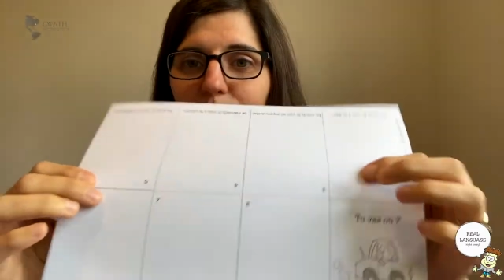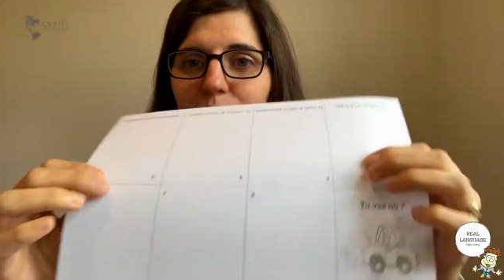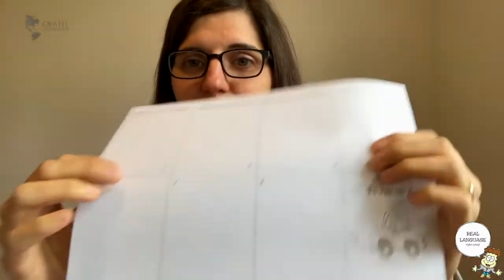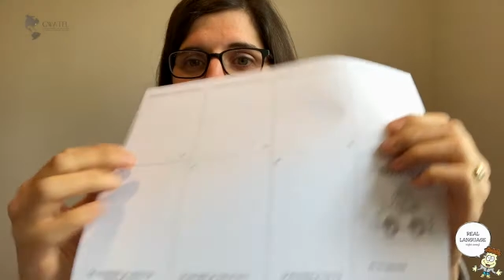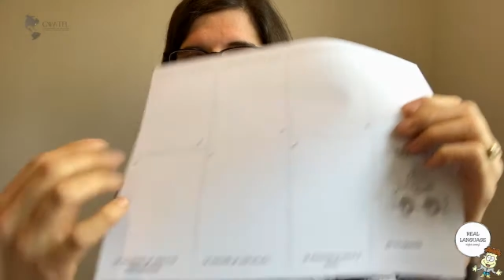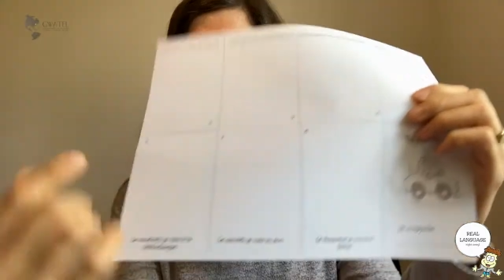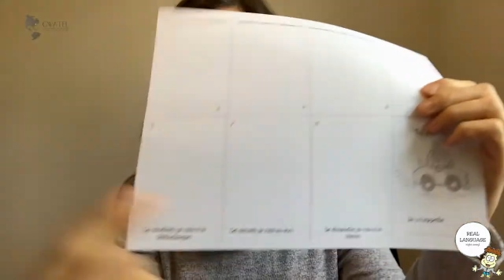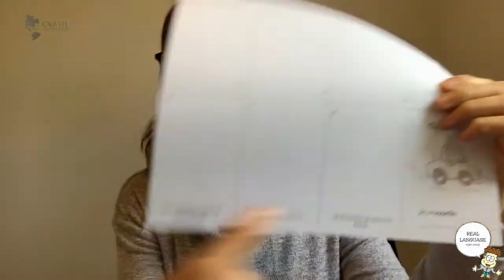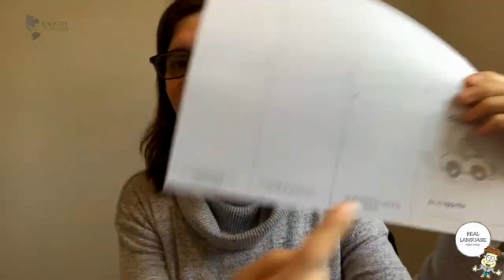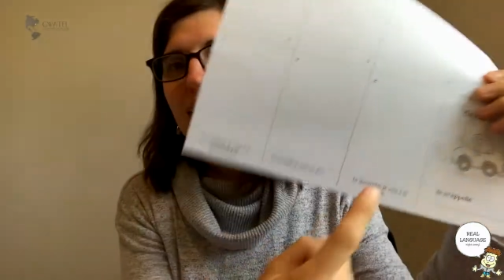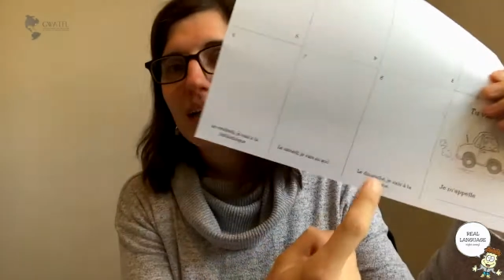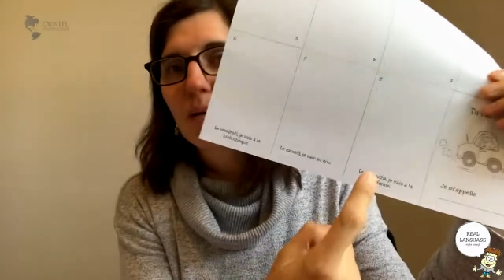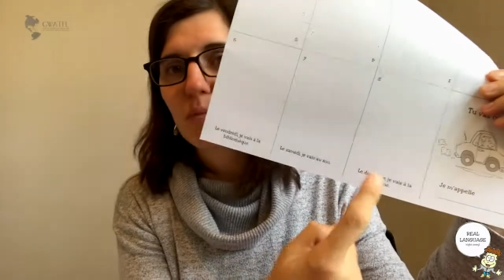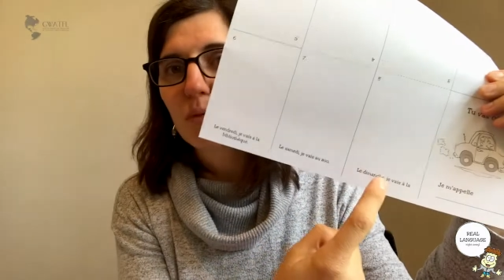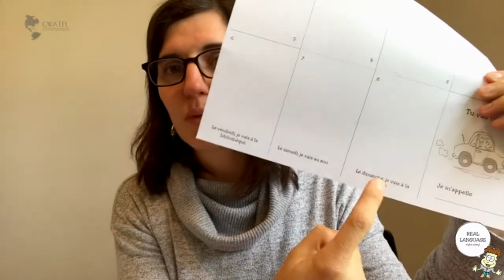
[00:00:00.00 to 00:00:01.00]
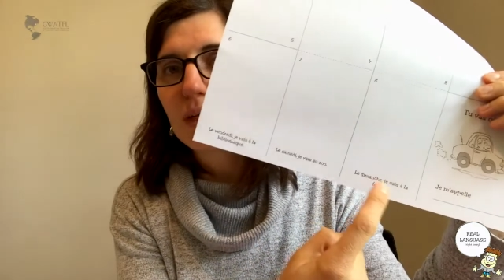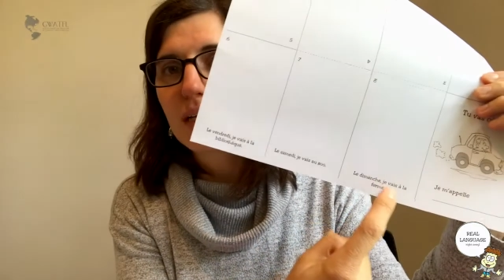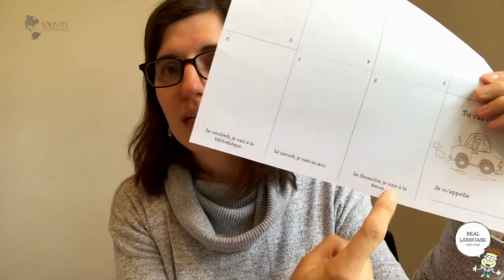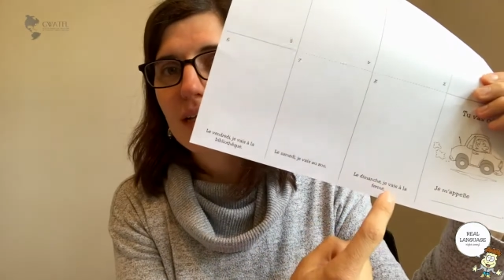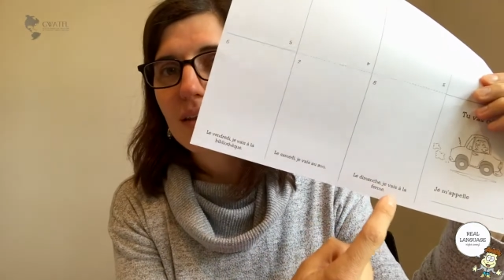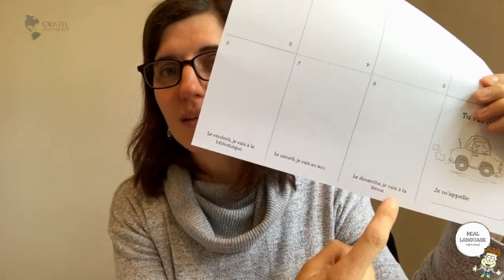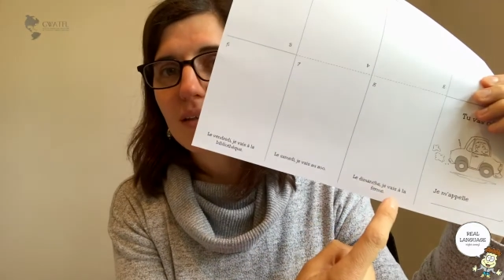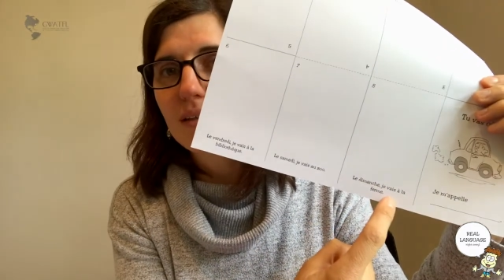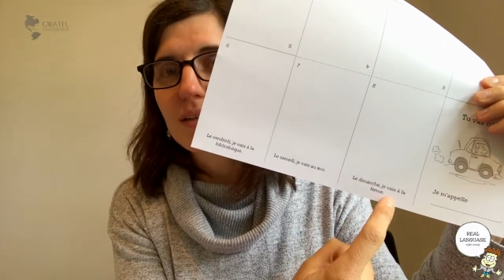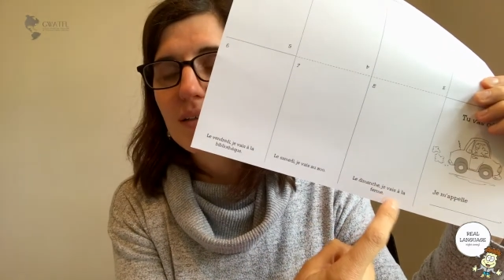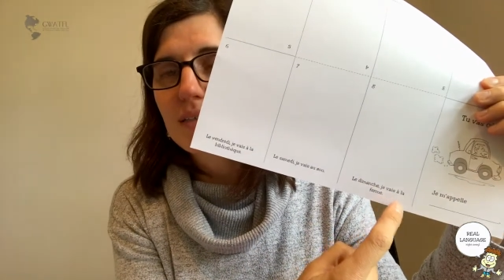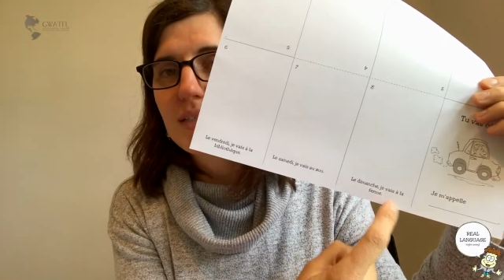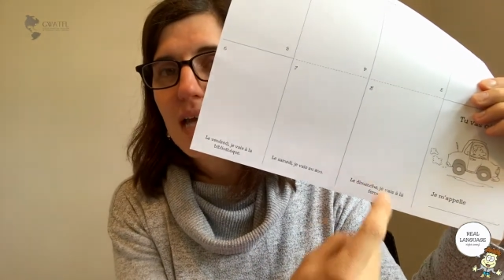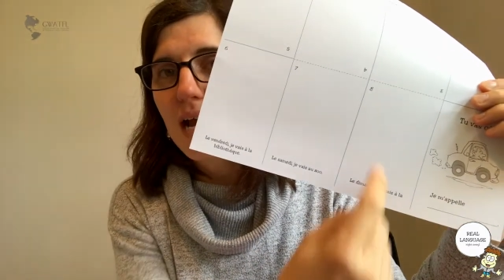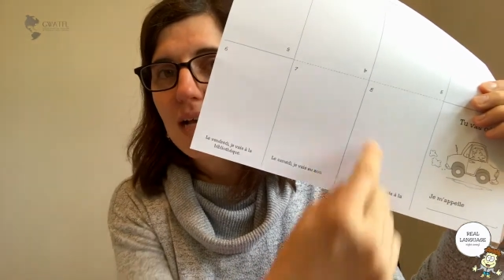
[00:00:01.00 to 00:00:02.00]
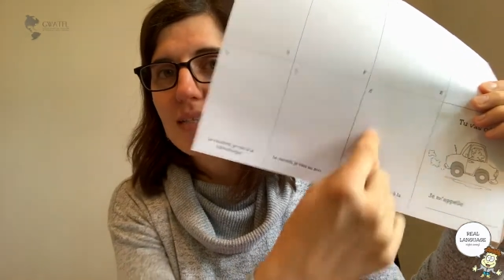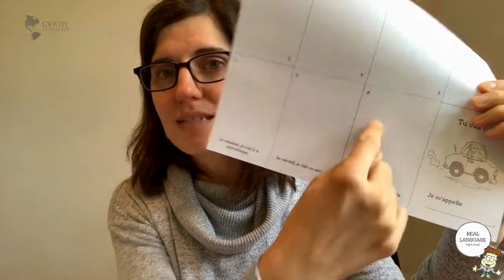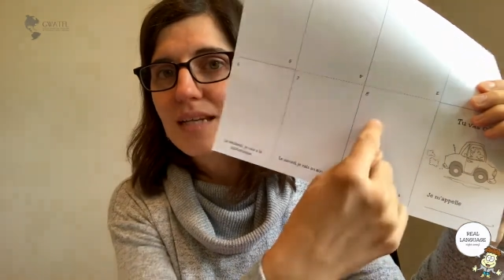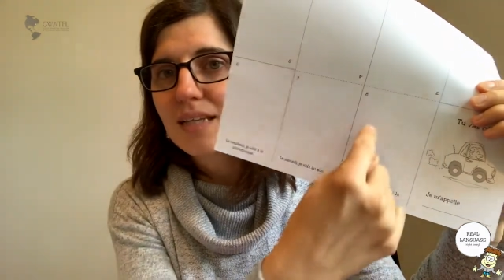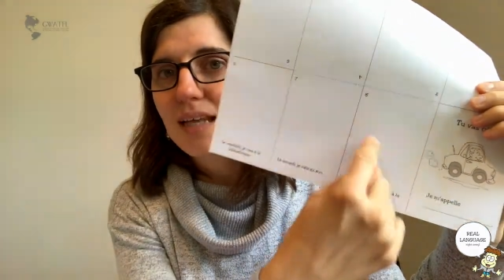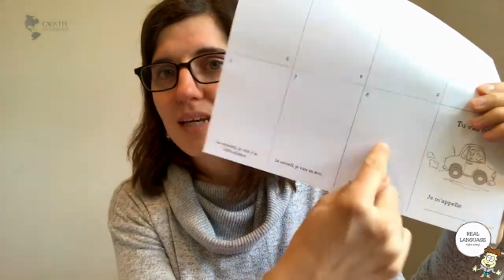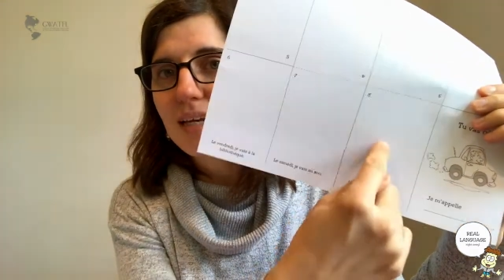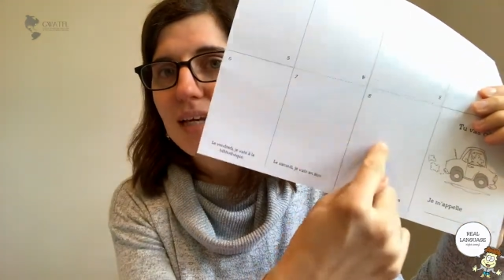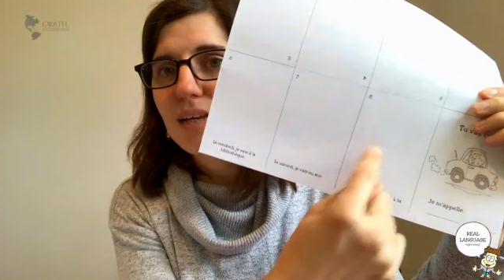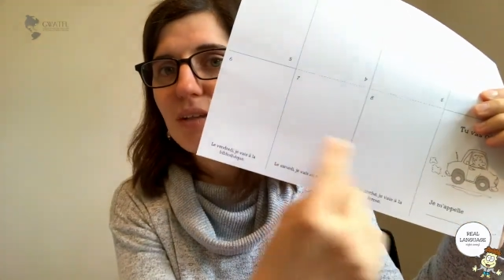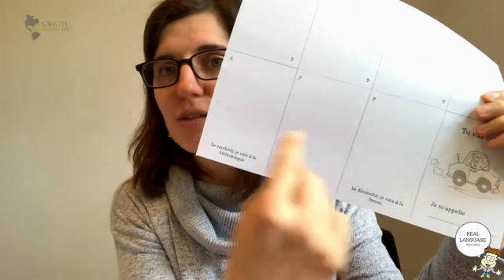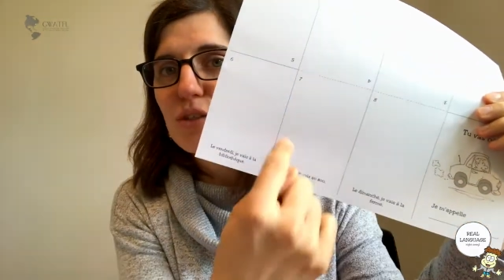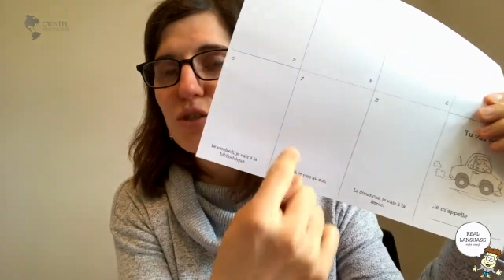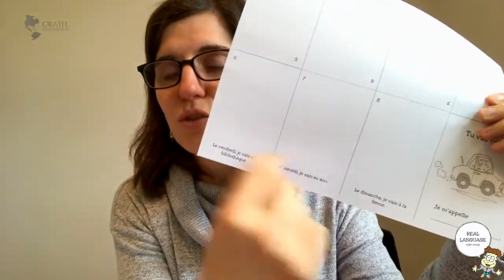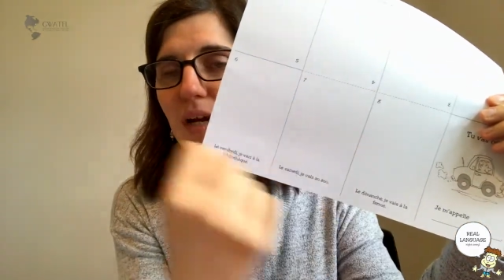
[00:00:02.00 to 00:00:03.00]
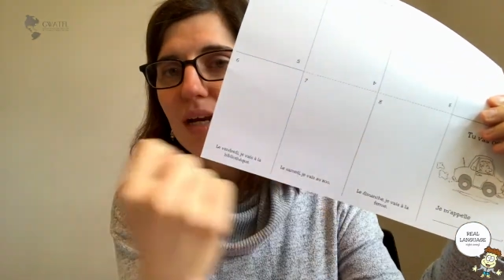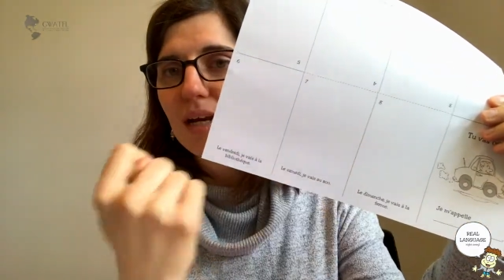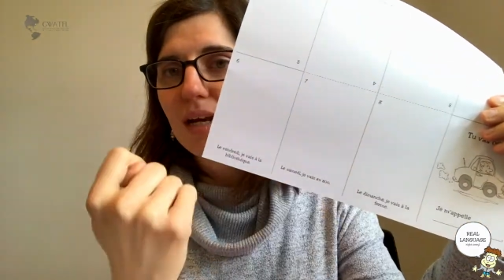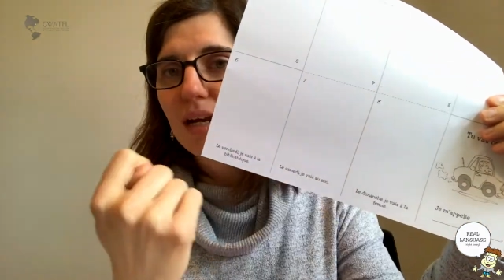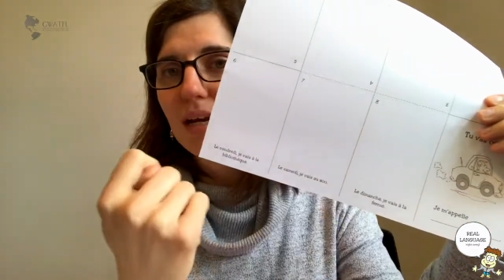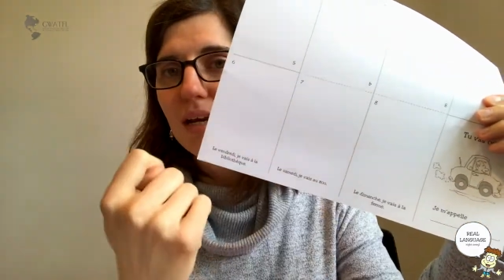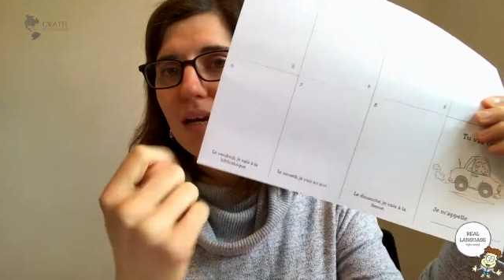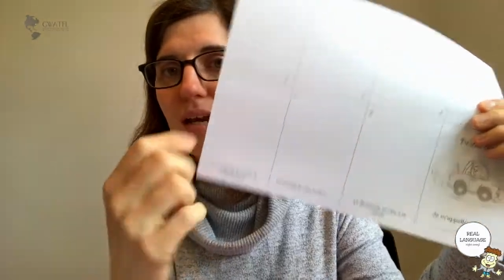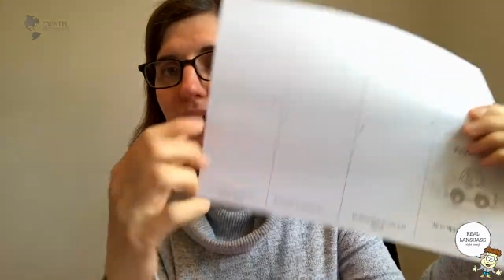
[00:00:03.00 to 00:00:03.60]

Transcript: but they end up reading the text and then illustrating